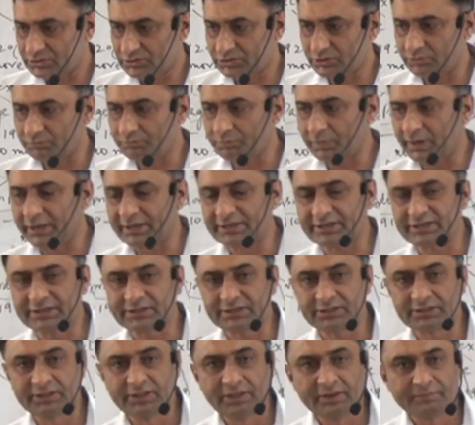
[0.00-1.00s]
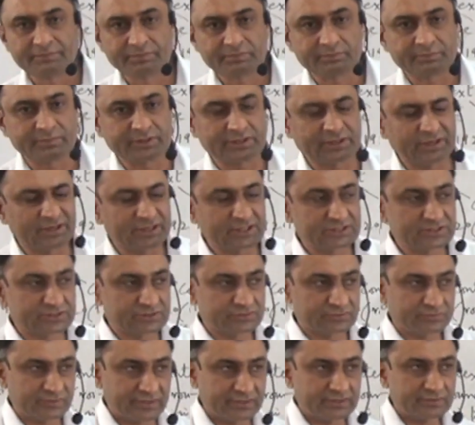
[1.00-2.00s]
important,
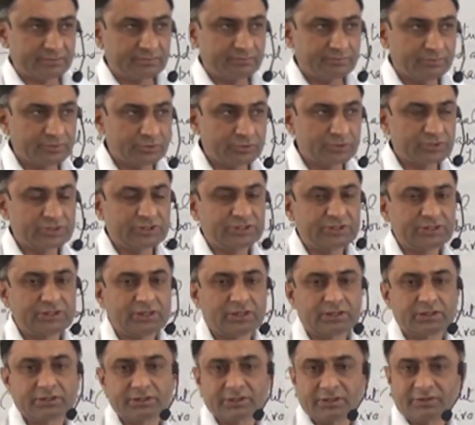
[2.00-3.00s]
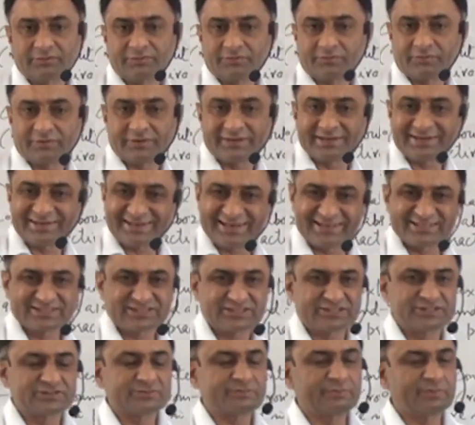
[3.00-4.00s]
because when beauty of a
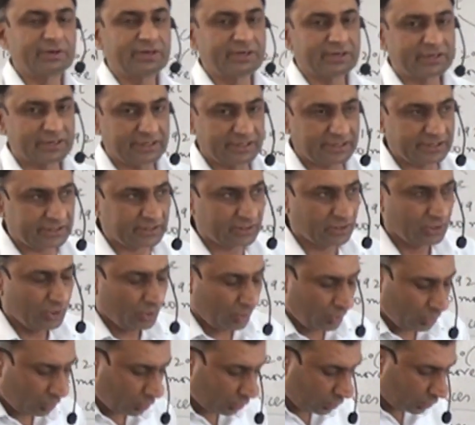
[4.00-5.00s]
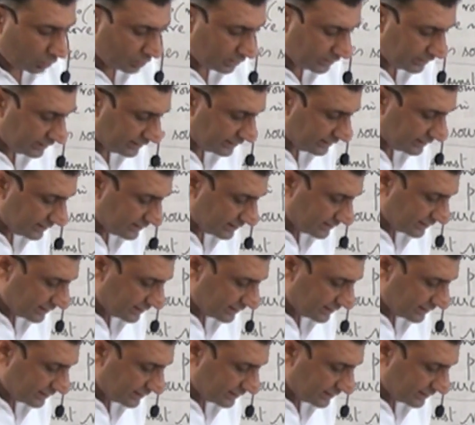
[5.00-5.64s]
text is maintained, only it